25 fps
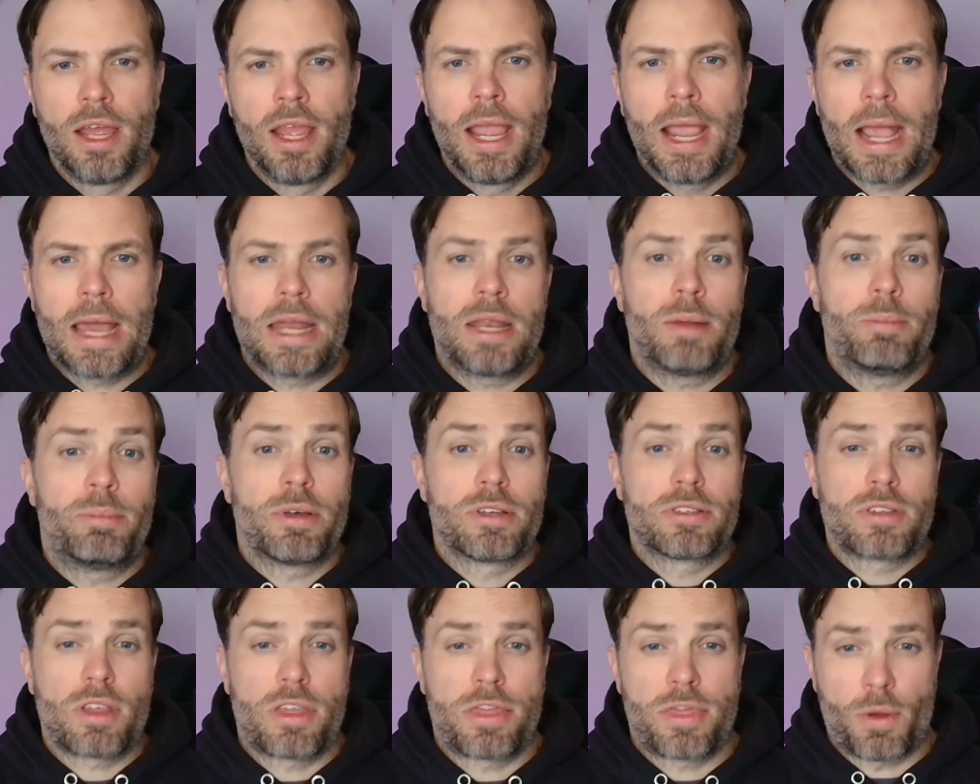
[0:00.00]
and it
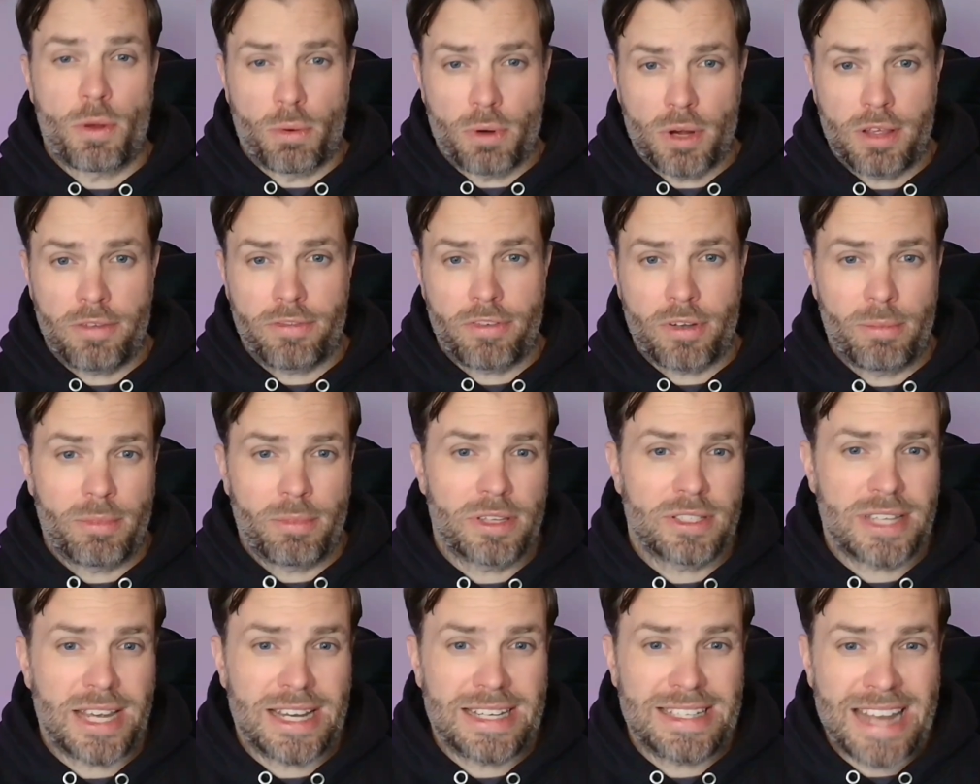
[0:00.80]
builds authority from a
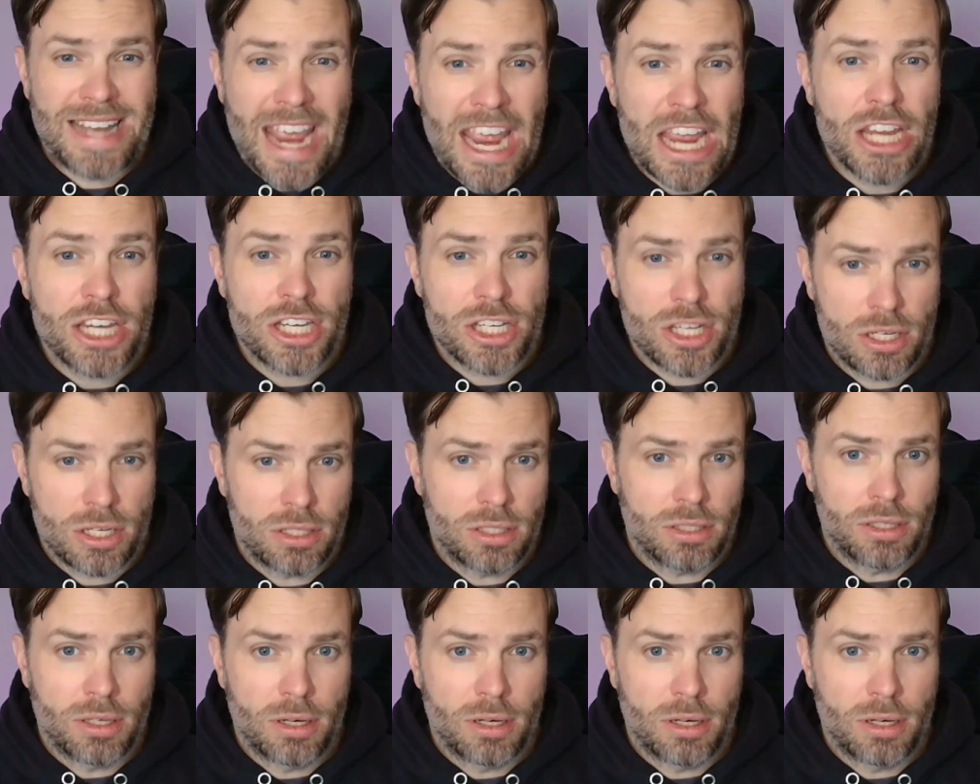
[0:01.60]
citation